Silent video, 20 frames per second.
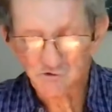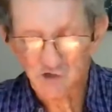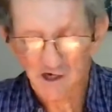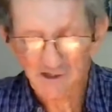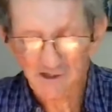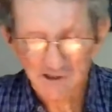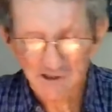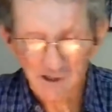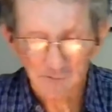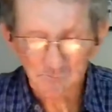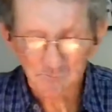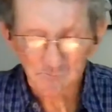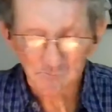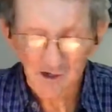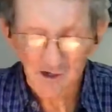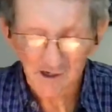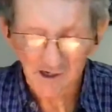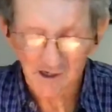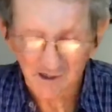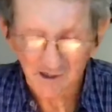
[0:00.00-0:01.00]
jacking up
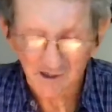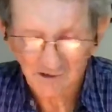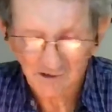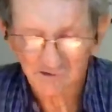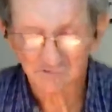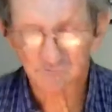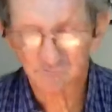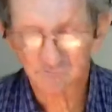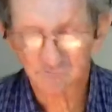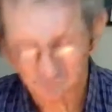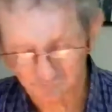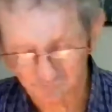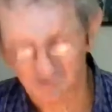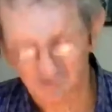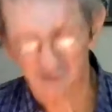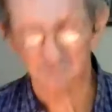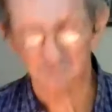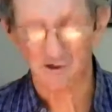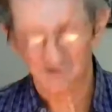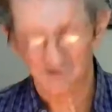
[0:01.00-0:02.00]

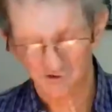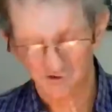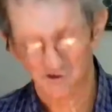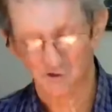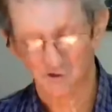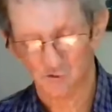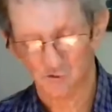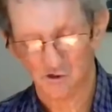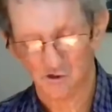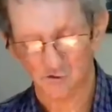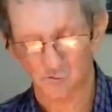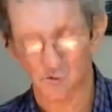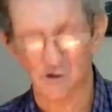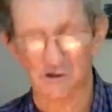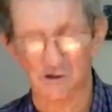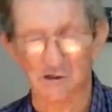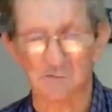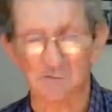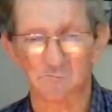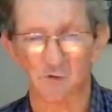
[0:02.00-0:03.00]
putt-putts that weren't
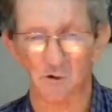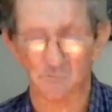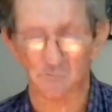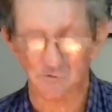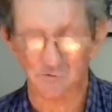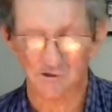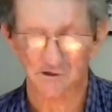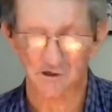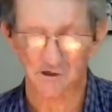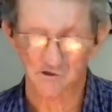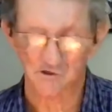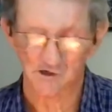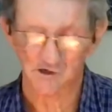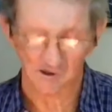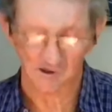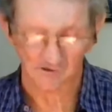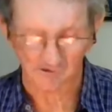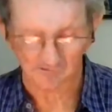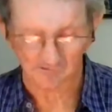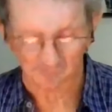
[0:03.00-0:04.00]
working properly. Those
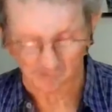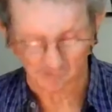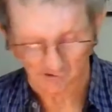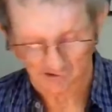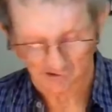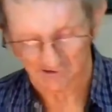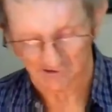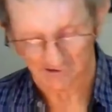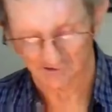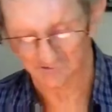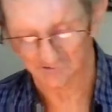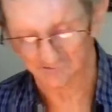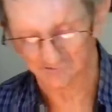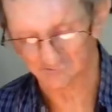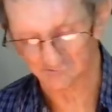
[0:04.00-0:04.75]
are our refueling